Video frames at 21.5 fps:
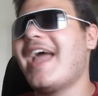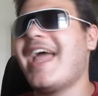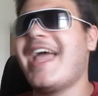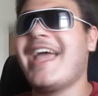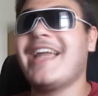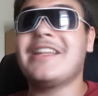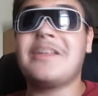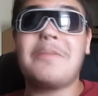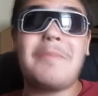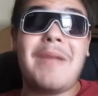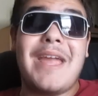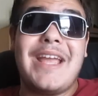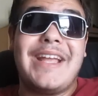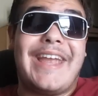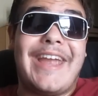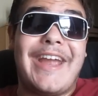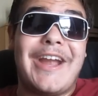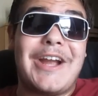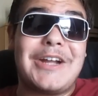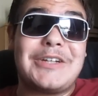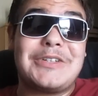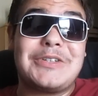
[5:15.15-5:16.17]
And the main
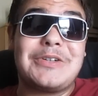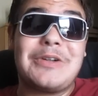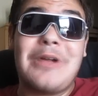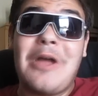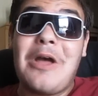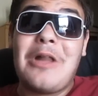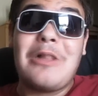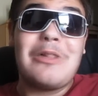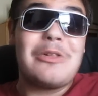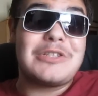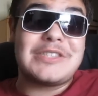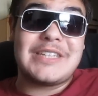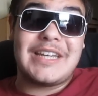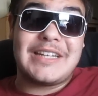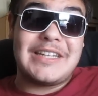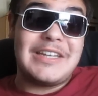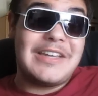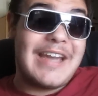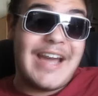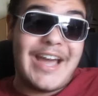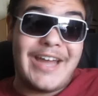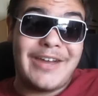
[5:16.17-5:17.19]
character looks like
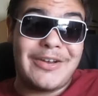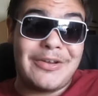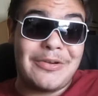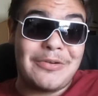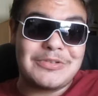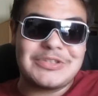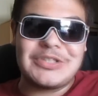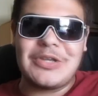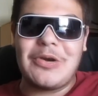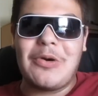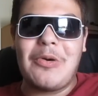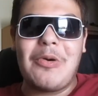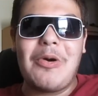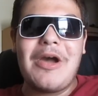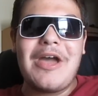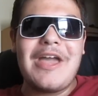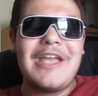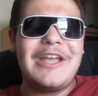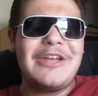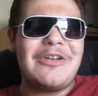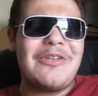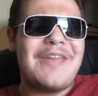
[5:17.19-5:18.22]
Mikaya. So,
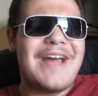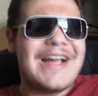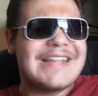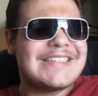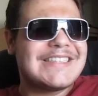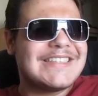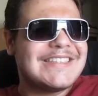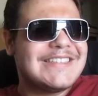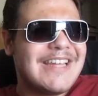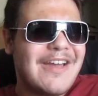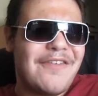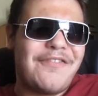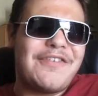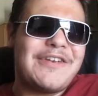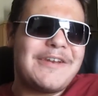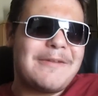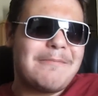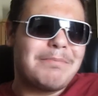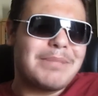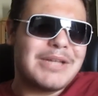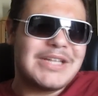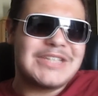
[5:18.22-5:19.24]
you know, that's a
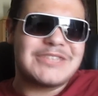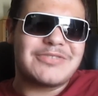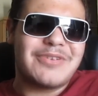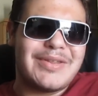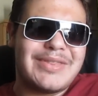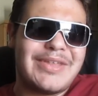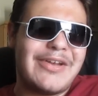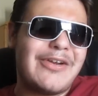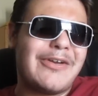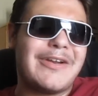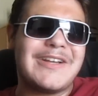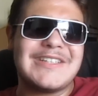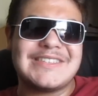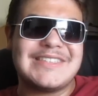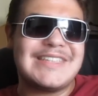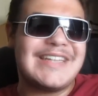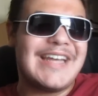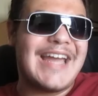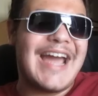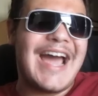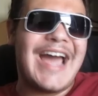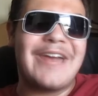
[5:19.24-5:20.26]
definite plus right there, because
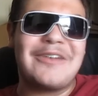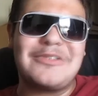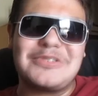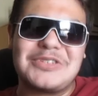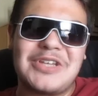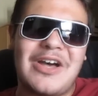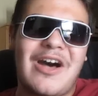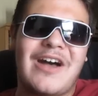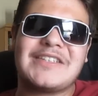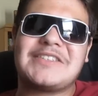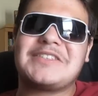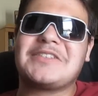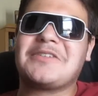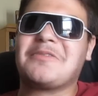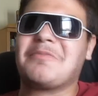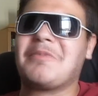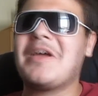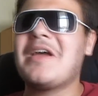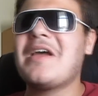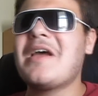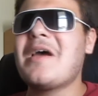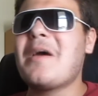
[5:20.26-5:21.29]
Mikaya was awesome.
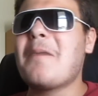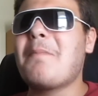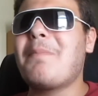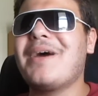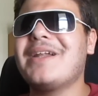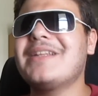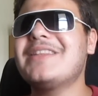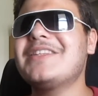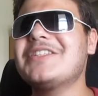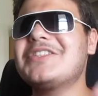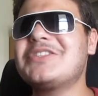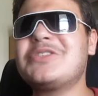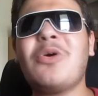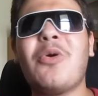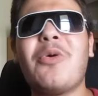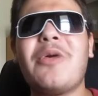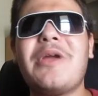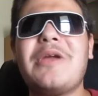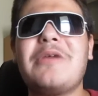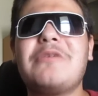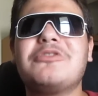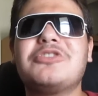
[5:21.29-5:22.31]
But the
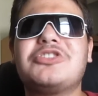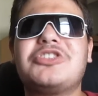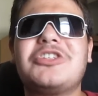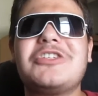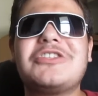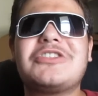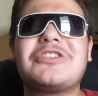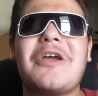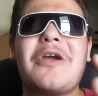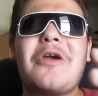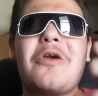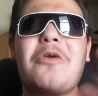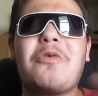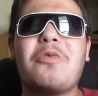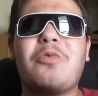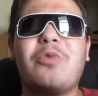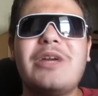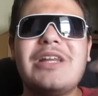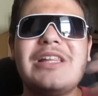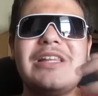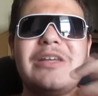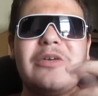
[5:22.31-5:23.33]
story was just
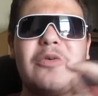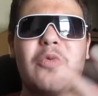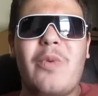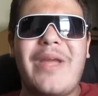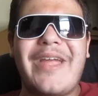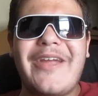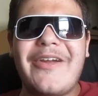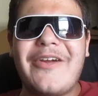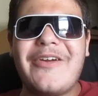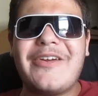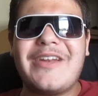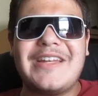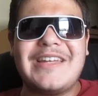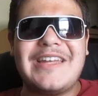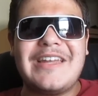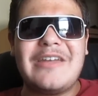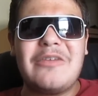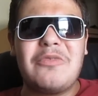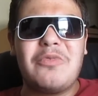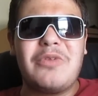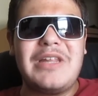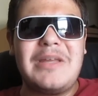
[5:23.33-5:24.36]
really weird and
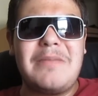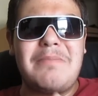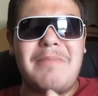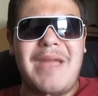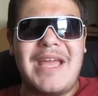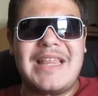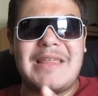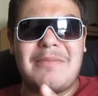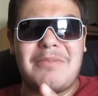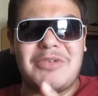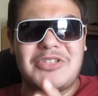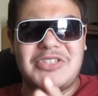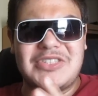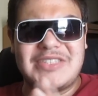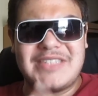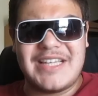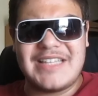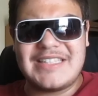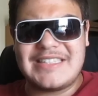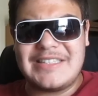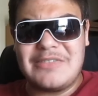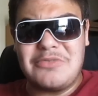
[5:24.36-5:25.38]
didn't really make that much
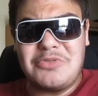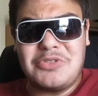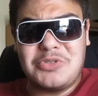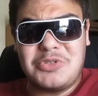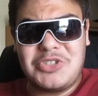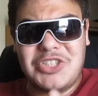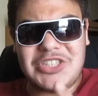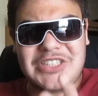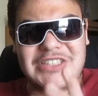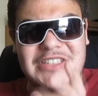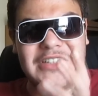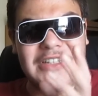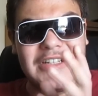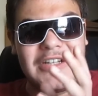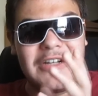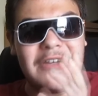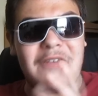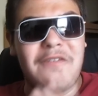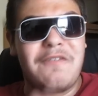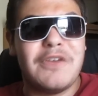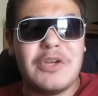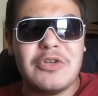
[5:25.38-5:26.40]
sense. It was just
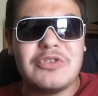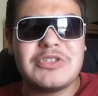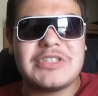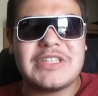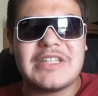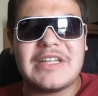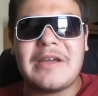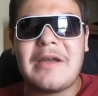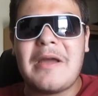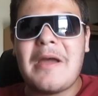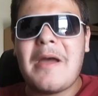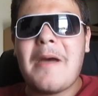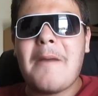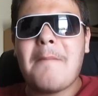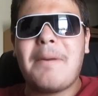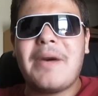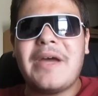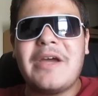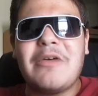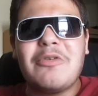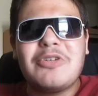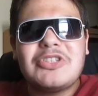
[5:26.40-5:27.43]
confusing.
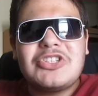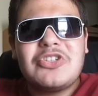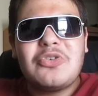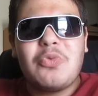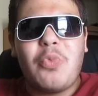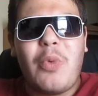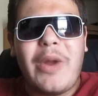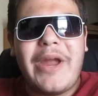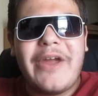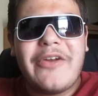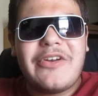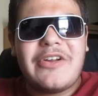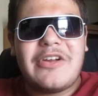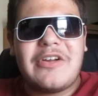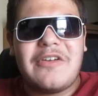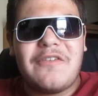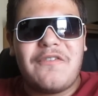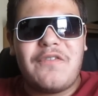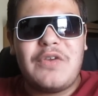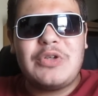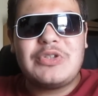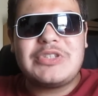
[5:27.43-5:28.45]
But it wasn't weird and
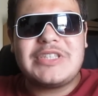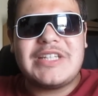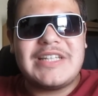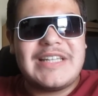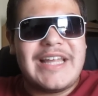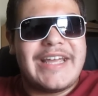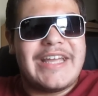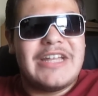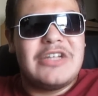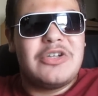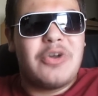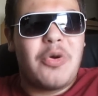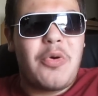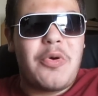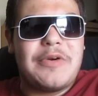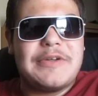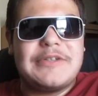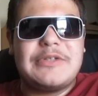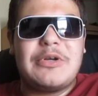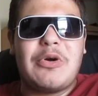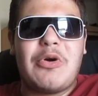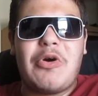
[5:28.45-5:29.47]
confusing like in
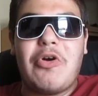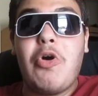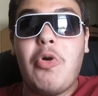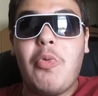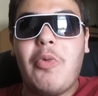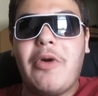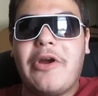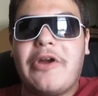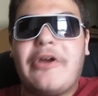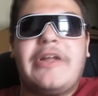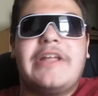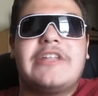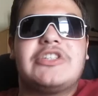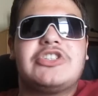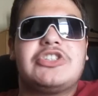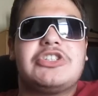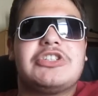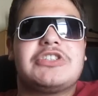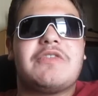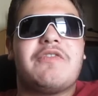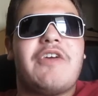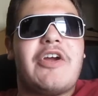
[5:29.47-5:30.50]
Dorohedoro, where it's
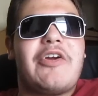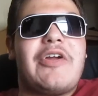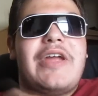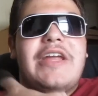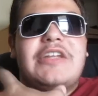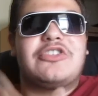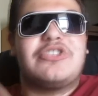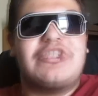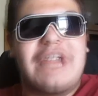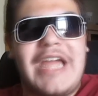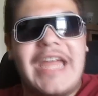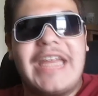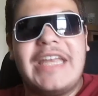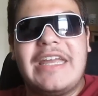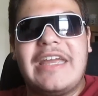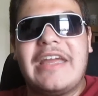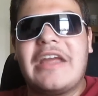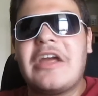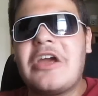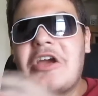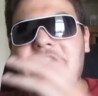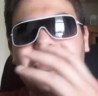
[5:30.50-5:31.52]
just very
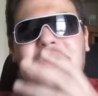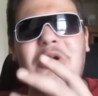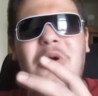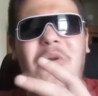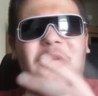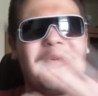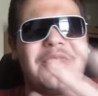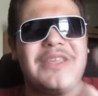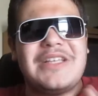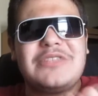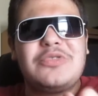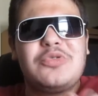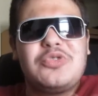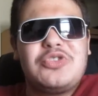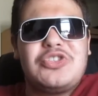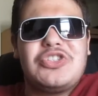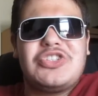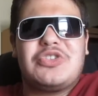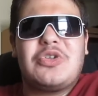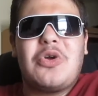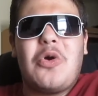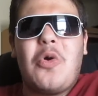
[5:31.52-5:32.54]
entertaining. No, this was
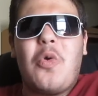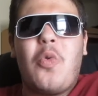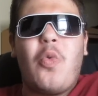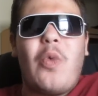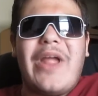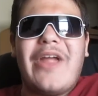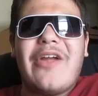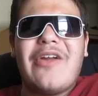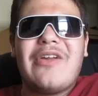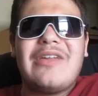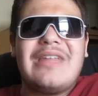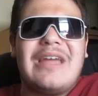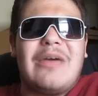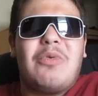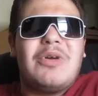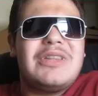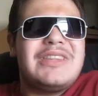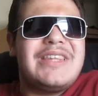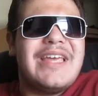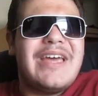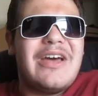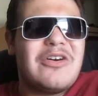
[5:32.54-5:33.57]
just weird, like,
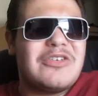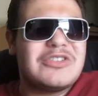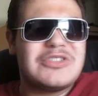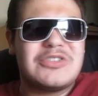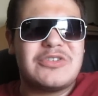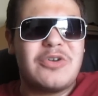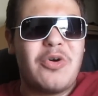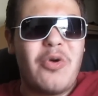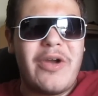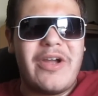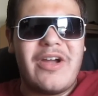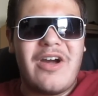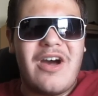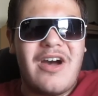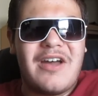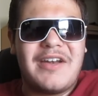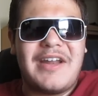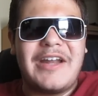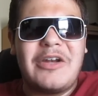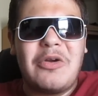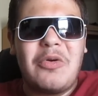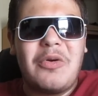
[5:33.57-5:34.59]
what the hell is going
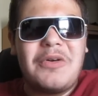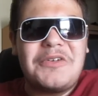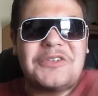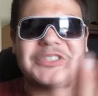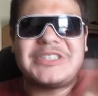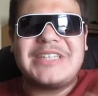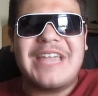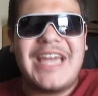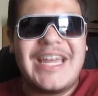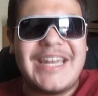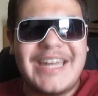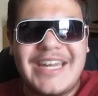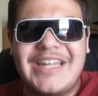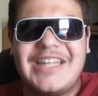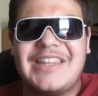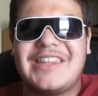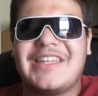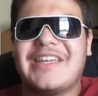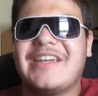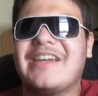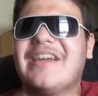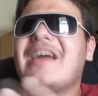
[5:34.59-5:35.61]
on? I don't understand
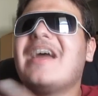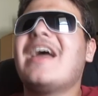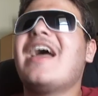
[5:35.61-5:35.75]
anything.